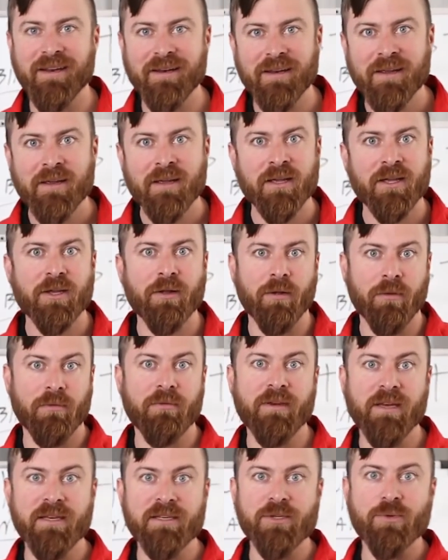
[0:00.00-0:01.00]
and you'll
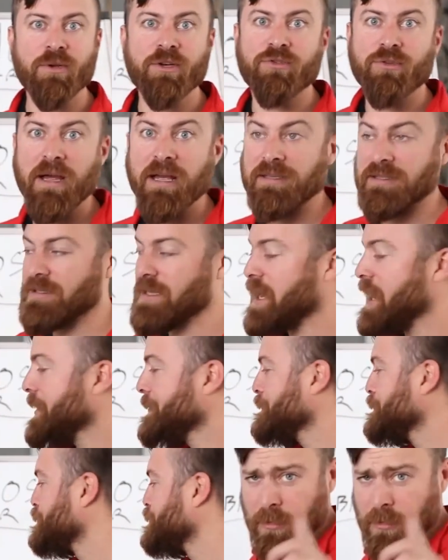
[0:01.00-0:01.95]
need to address that.